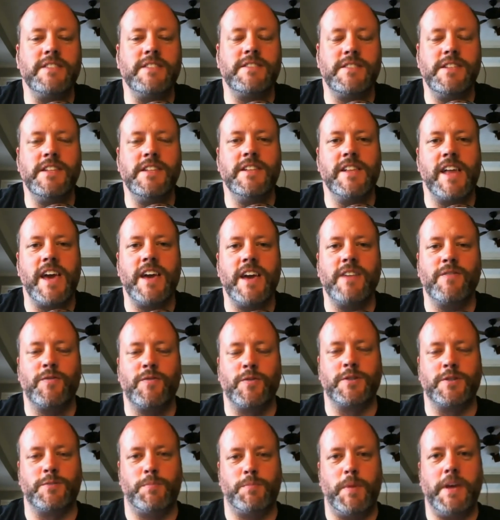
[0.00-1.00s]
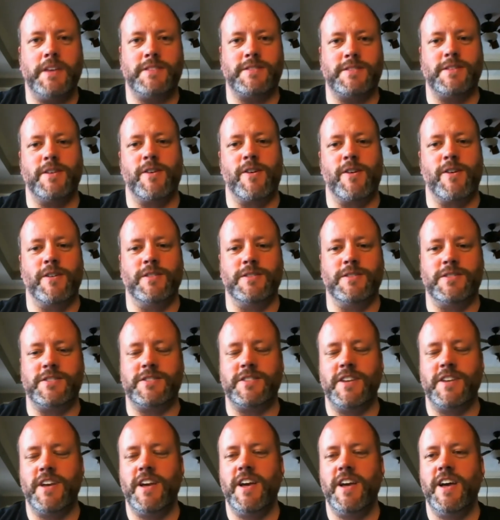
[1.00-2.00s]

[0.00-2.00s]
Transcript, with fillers: Disneyland for space nerds.